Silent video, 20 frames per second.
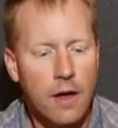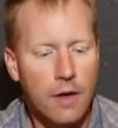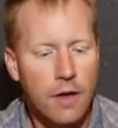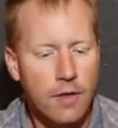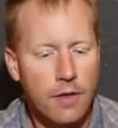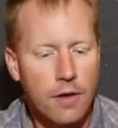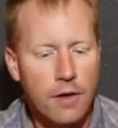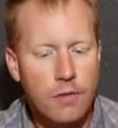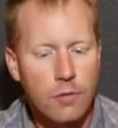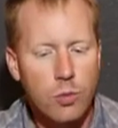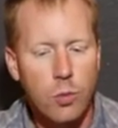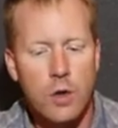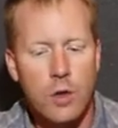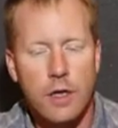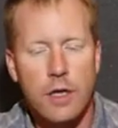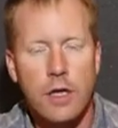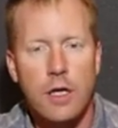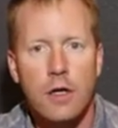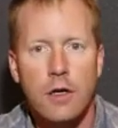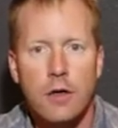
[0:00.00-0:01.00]
This one
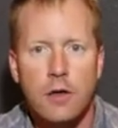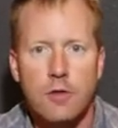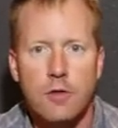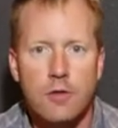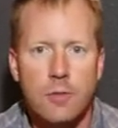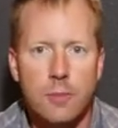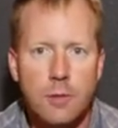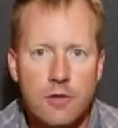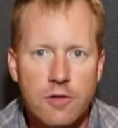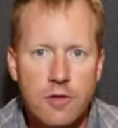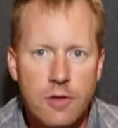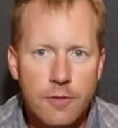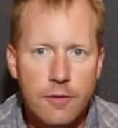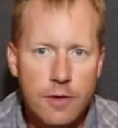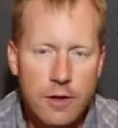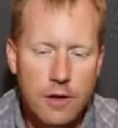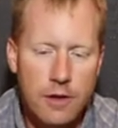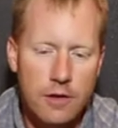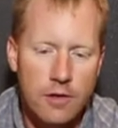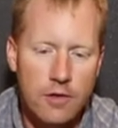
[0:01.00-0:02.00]
here is
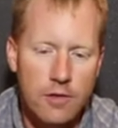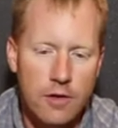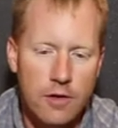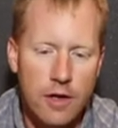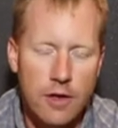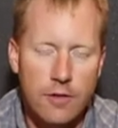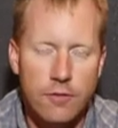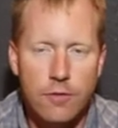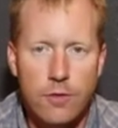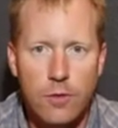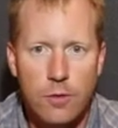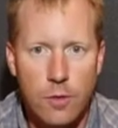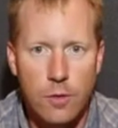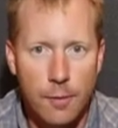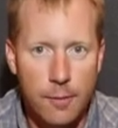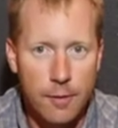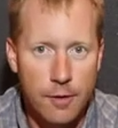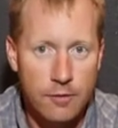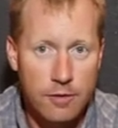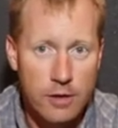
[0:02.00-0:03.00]
specifically designed for
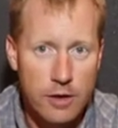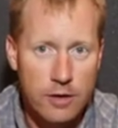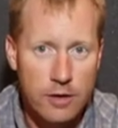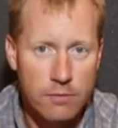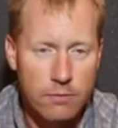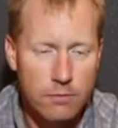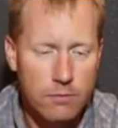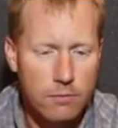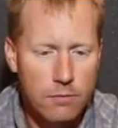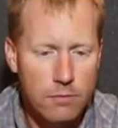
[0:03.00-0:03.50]
removing